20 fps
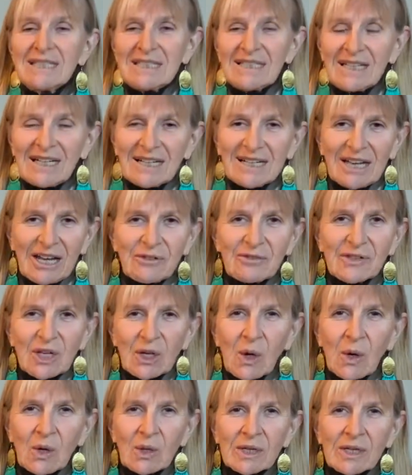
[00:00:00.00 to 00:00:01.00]
having
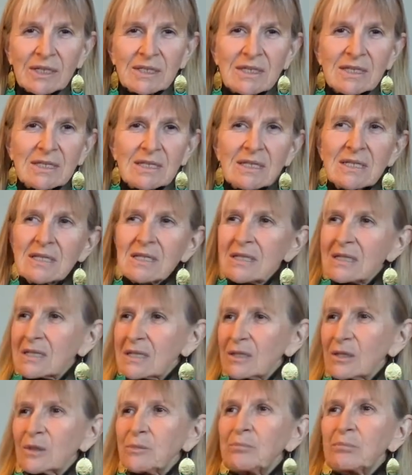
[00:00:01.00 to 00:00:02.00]
all our disease because
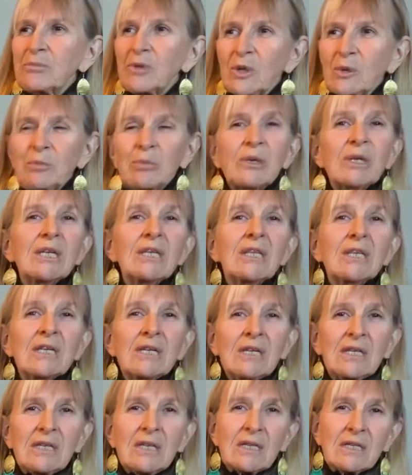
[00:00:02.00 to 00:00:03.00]
they're breathing
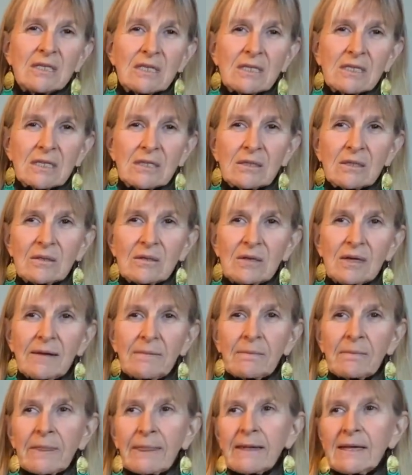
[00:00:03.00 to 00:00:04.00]
in this too.
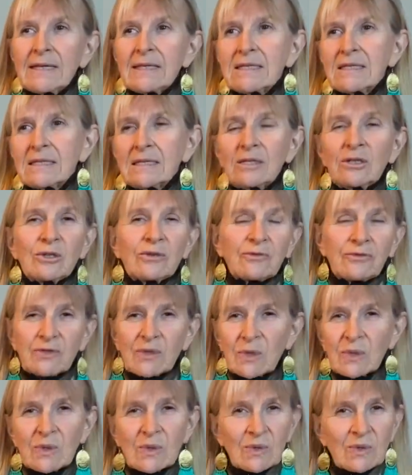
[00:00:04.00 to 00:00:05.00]
It's in their
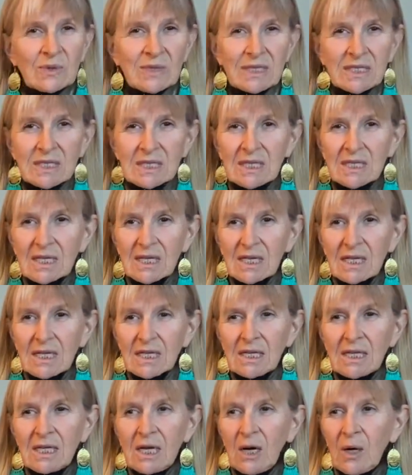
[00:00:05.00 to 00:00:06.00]
foods.
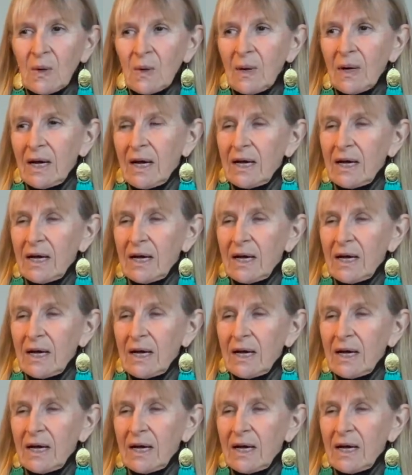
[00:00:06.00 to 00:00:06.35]
You know,